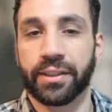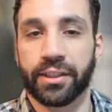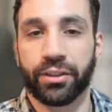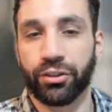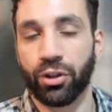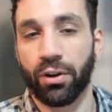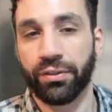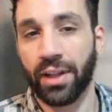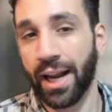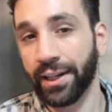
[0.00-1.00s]
this soft
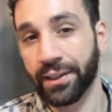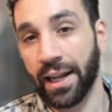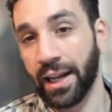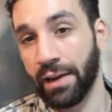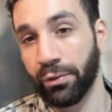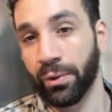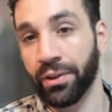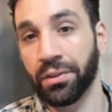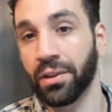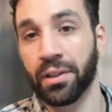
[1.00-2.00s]
landing that
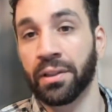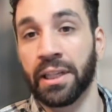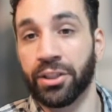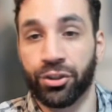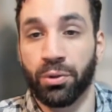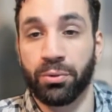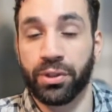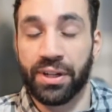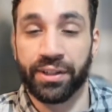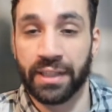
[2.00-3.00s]
everyone is so
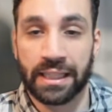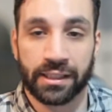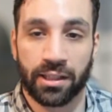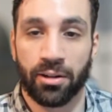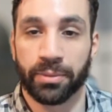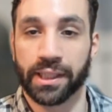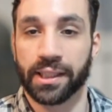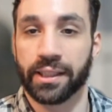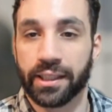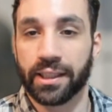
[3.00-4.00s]
certain that it's coming?
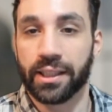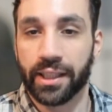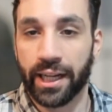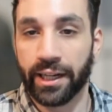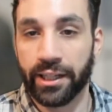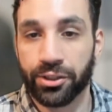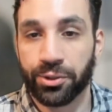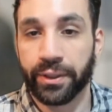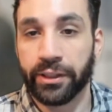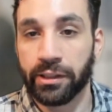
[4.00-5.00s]
In
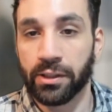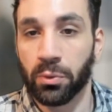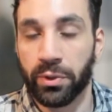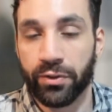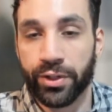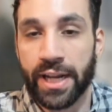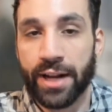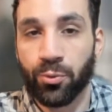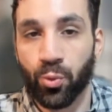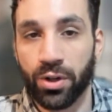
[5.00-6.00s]
history, we've only
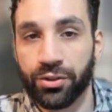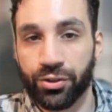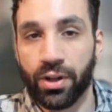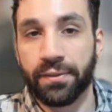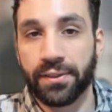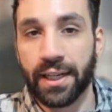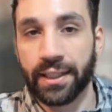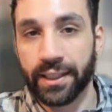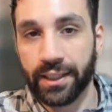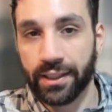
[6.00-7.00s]
had one soft
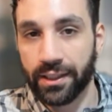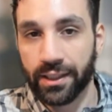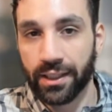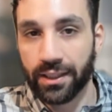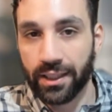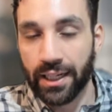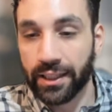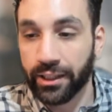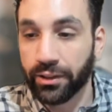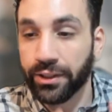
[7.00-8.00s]
landing.
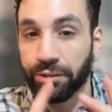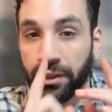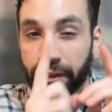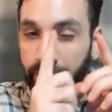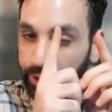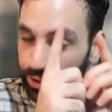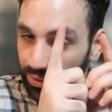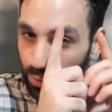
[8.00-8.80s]
Literally just